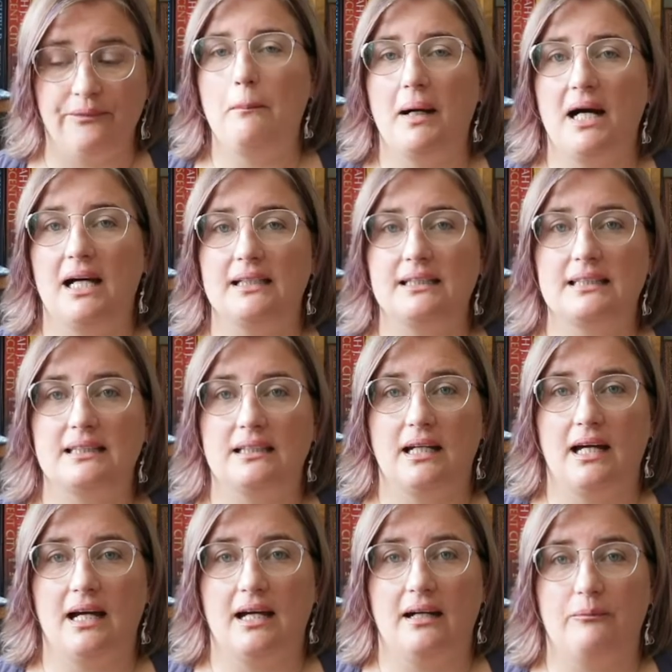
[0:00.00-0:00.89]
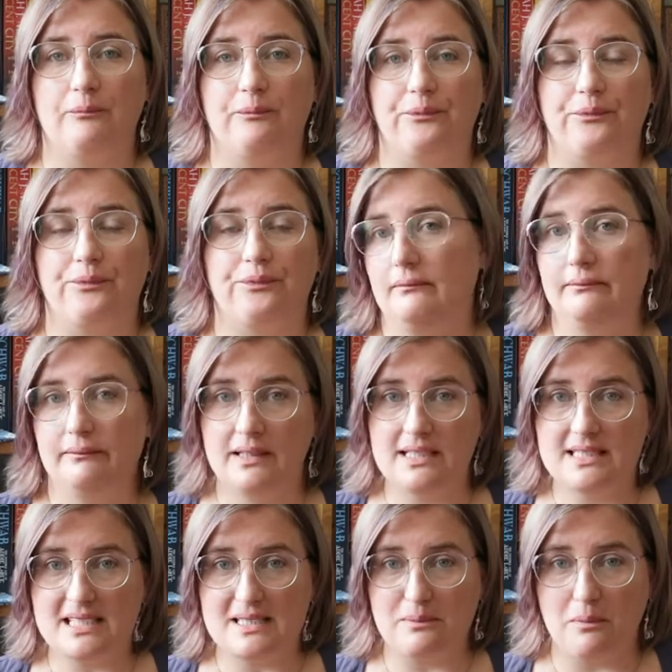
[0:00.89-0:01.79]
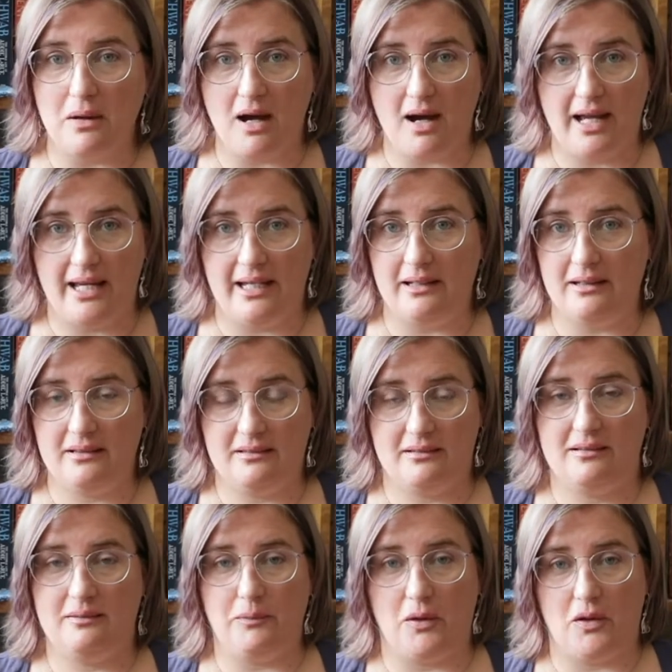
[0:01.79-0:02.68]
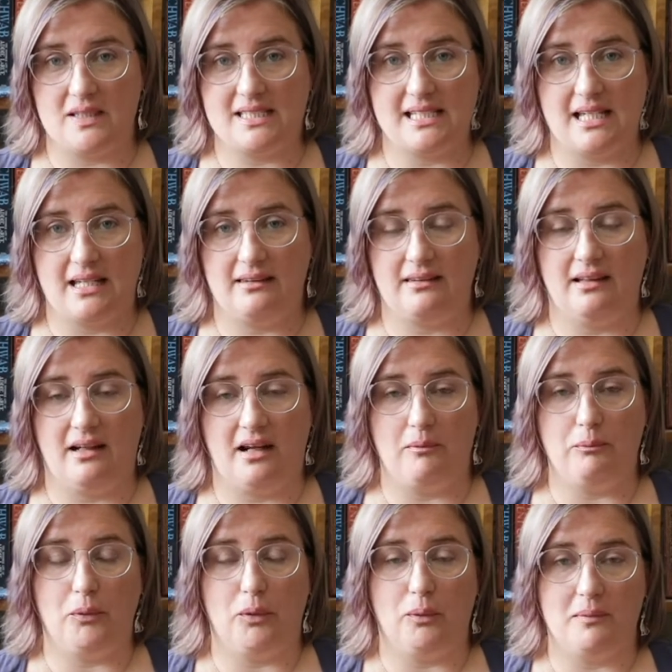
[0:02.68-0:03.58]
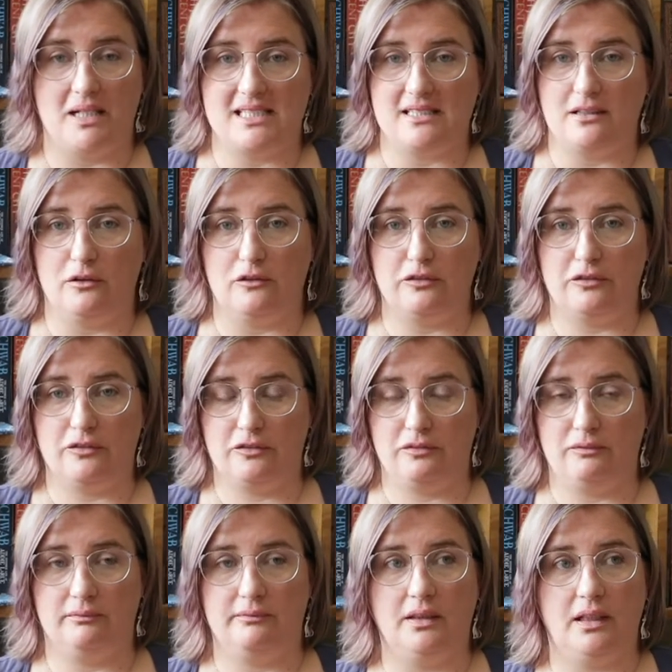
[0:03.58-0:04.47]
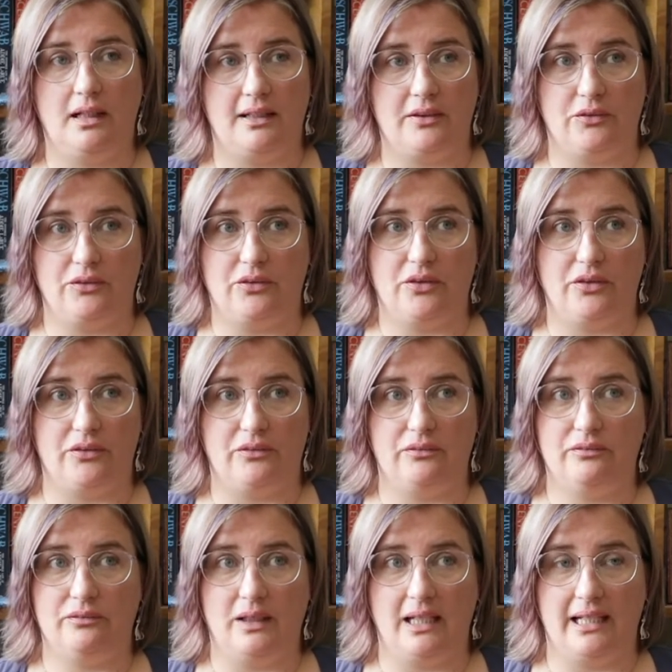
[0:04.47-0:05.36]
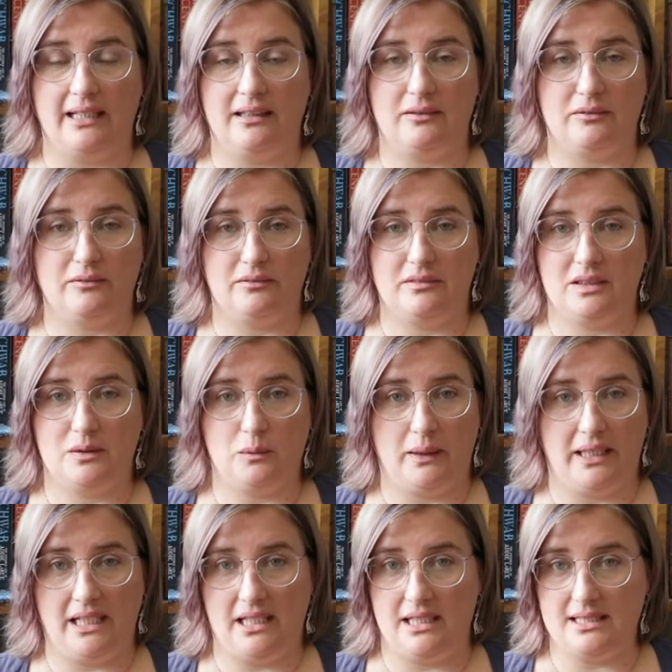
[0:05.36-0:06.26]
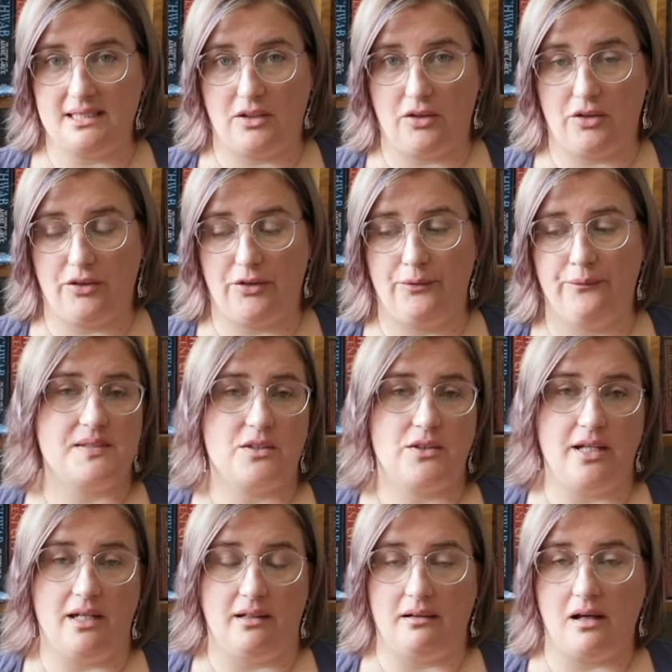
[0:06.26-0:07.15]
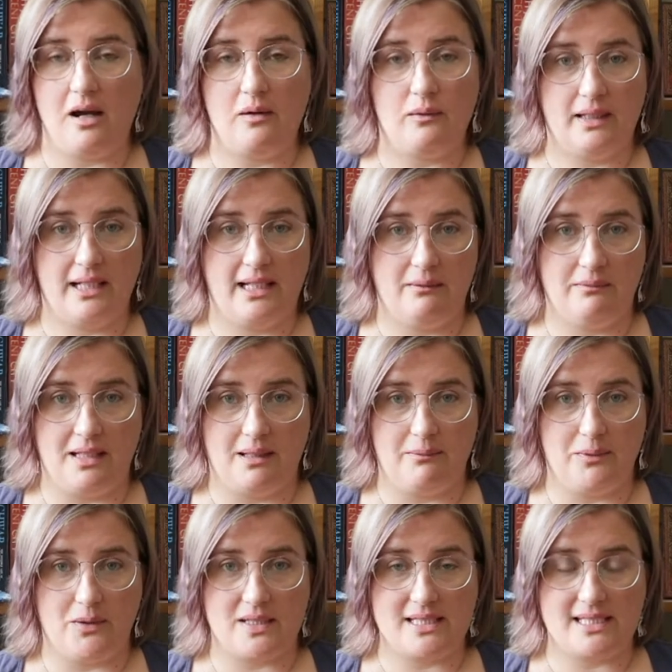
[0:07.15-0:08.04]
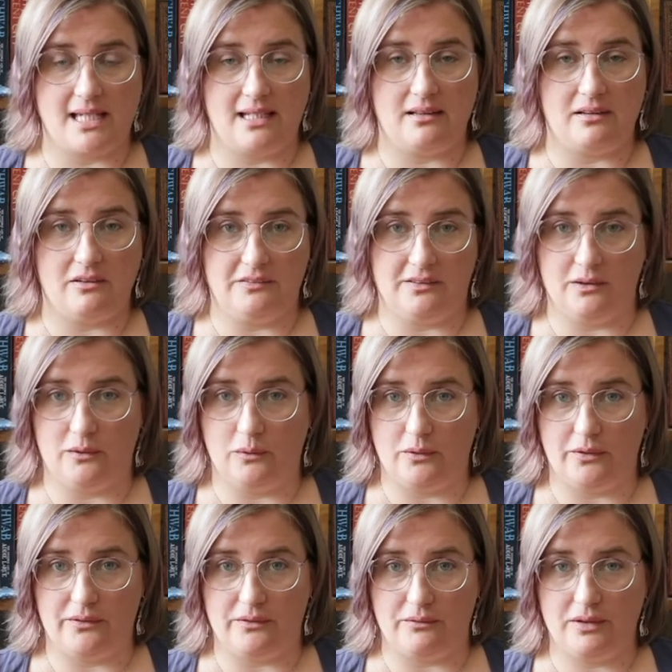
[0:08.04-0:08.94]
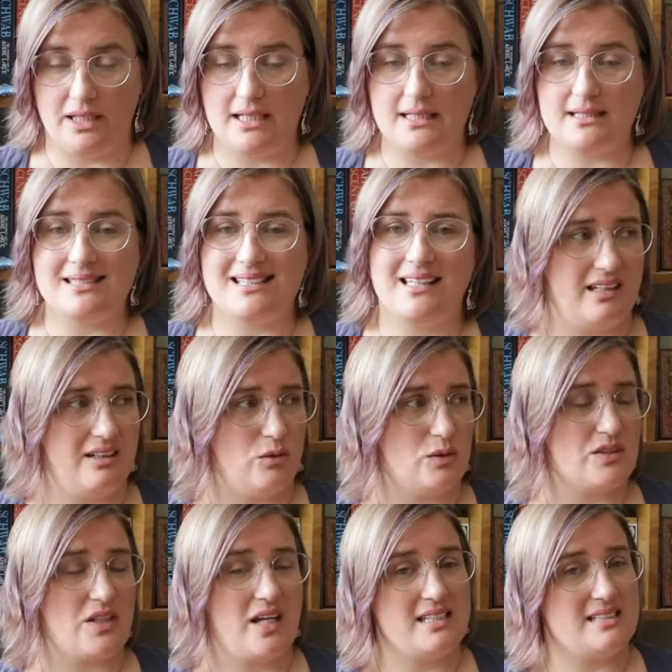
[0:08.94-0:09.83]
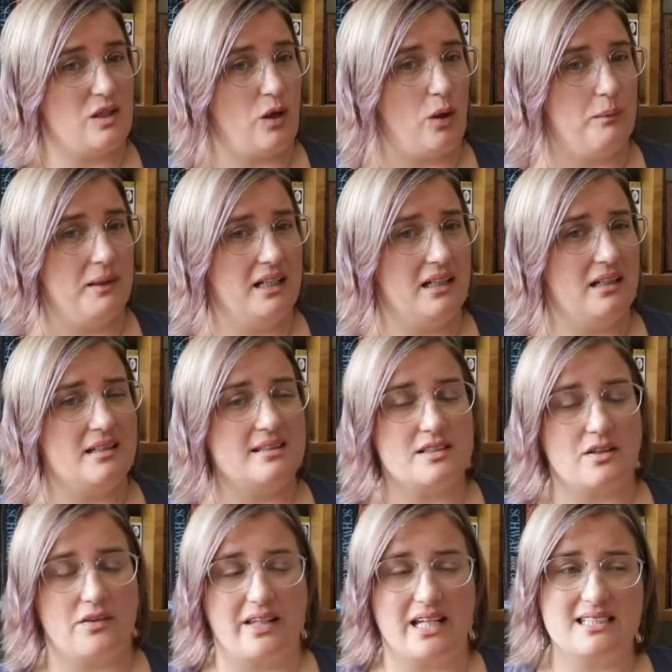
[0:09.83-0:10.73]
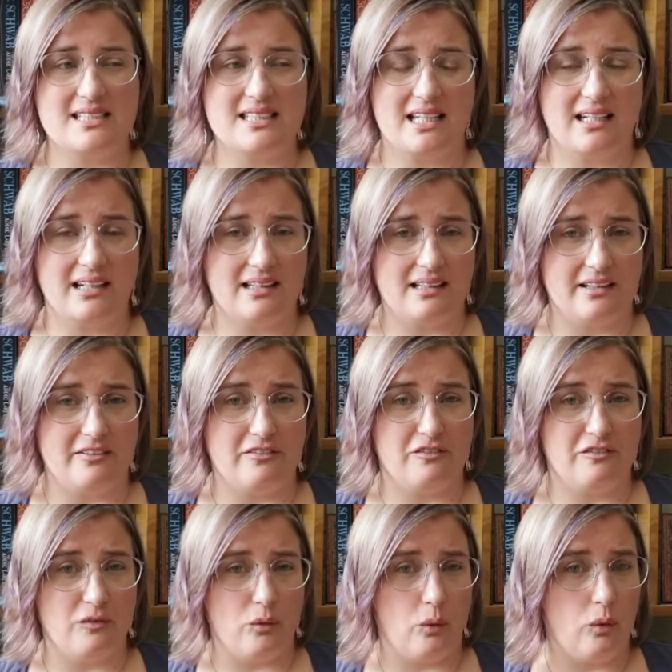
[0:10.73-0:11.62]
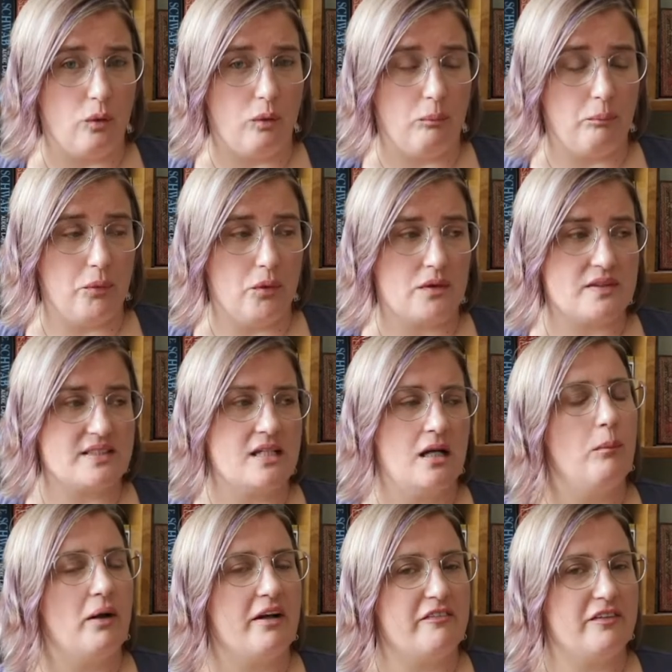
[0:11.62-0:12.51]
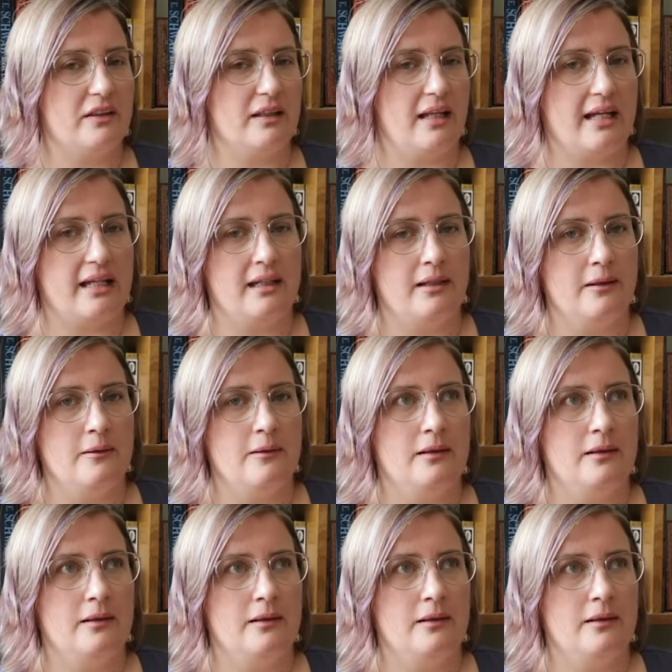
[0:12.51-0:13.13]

But this is my box set that I bought myself, I don't know, like 20 years ago. So yeah, I would keep that box set of The Lord of the Rings. It also has The Hobbit in it, so that's technically 4 books, but I feel like,